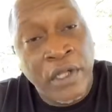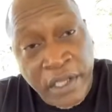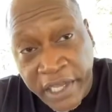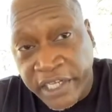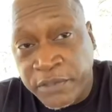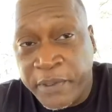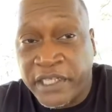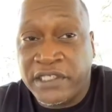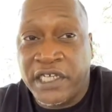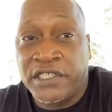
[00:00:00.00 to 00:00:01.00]

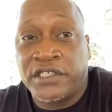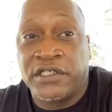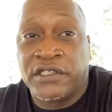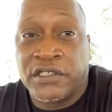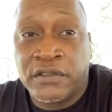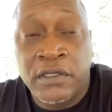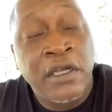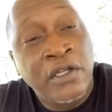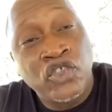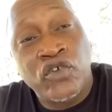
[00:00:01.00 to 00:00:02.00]
expectations.
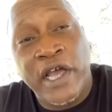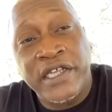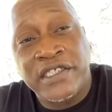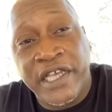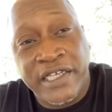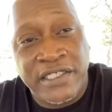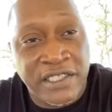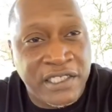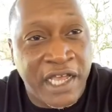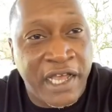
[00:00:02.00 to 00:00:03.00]
Try this
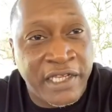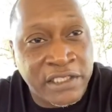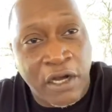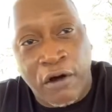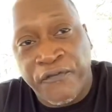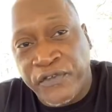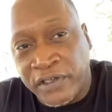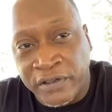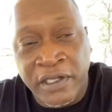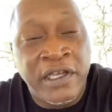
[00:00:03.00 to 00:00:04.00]
exercise often
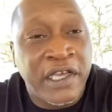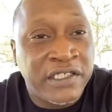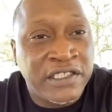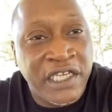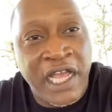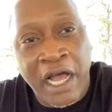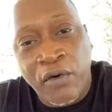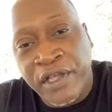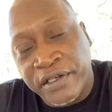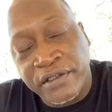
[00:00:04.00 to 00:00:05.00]
and see how
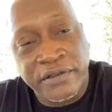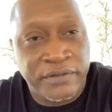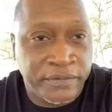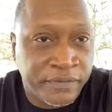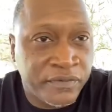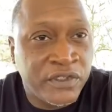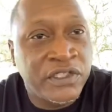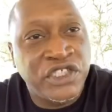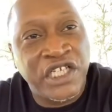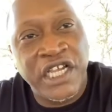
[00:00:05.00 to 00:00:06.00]
it
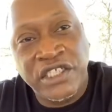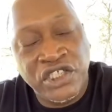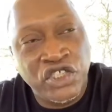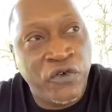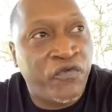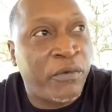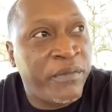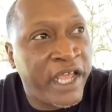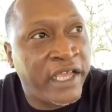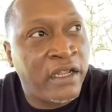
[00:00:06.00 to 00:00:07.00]
changes you from
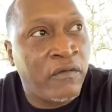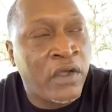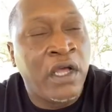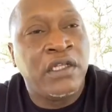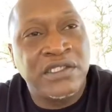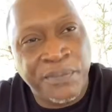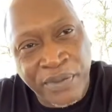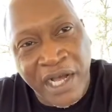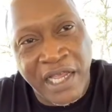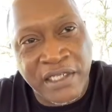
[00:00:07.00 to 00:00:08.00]
negative to
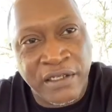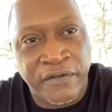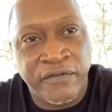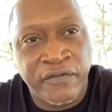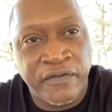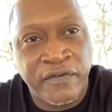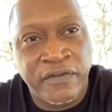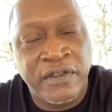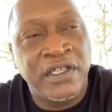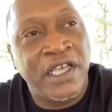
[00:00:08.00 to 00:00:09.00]
positive
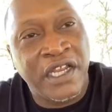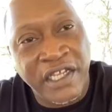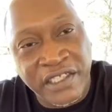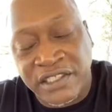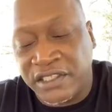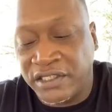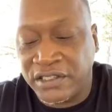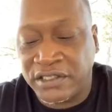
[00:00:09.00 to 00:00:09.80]
in an instance.